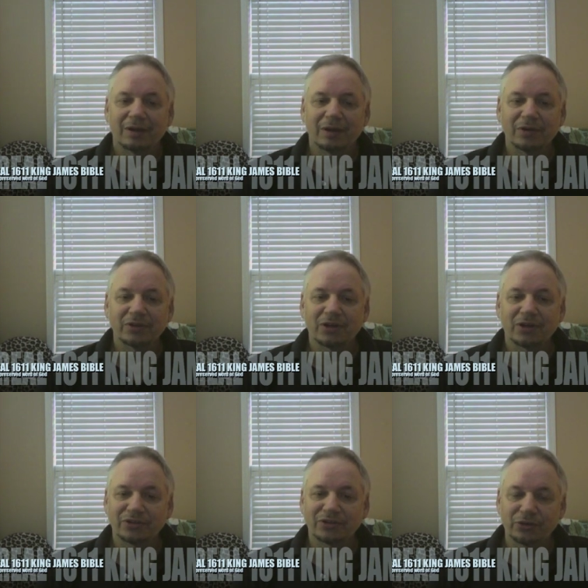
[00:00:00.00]
I want to
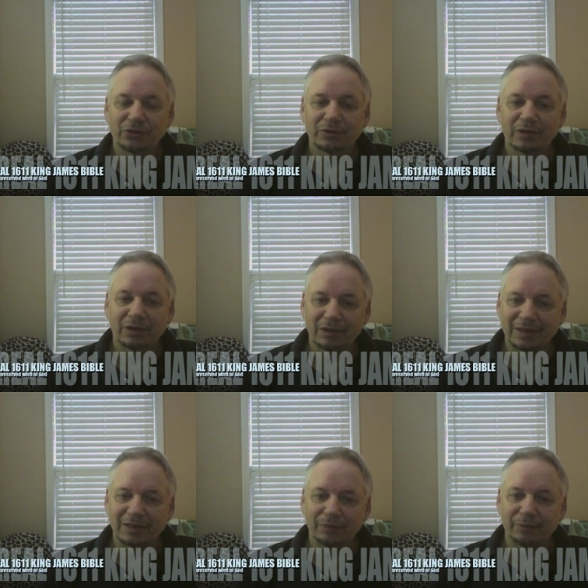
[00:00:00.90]
talk to you a
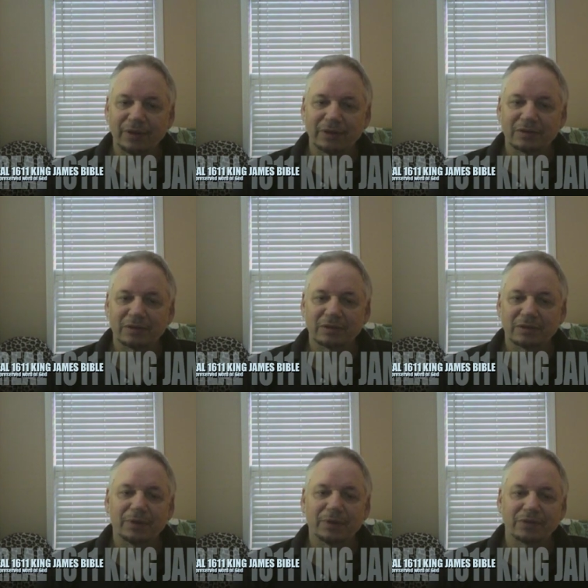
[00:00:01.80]
little bit
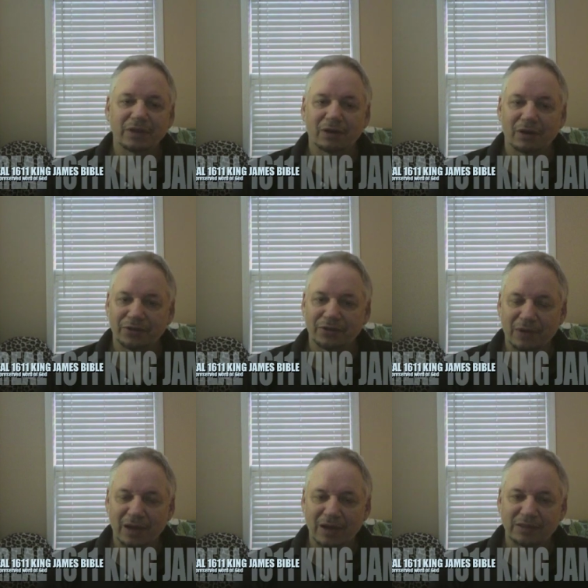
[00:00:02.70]
about the
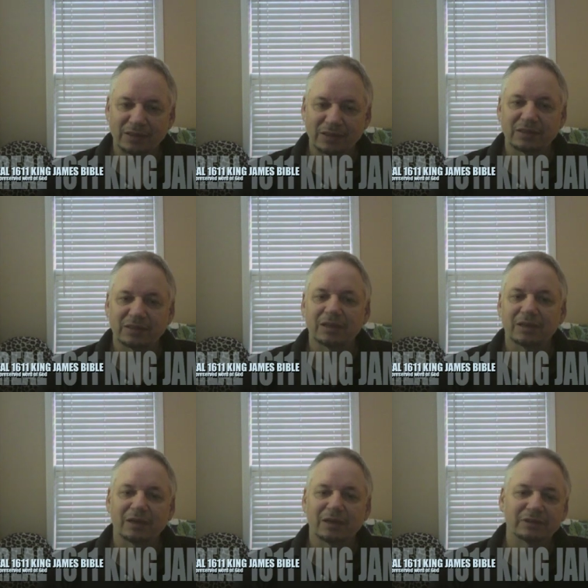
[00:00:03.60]
authorized
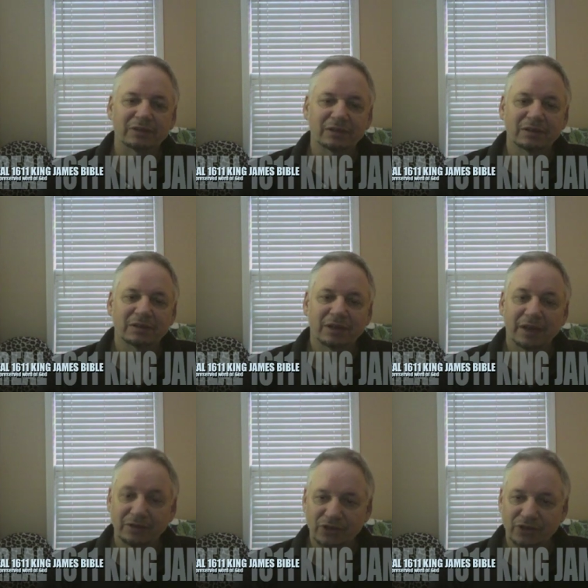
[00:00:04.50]
1611
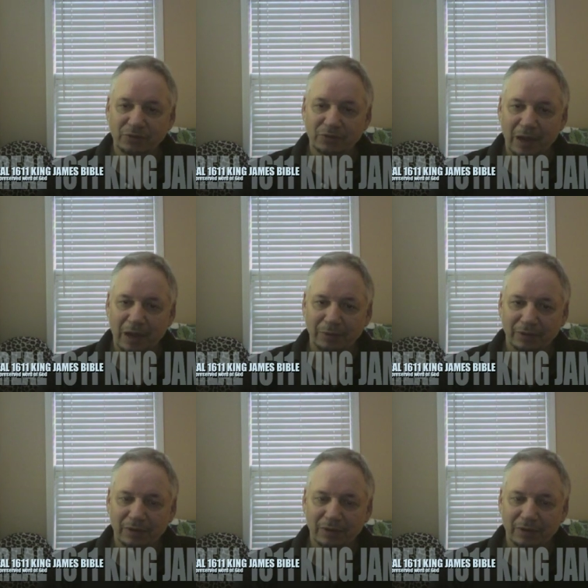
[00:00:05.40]
King James Bible.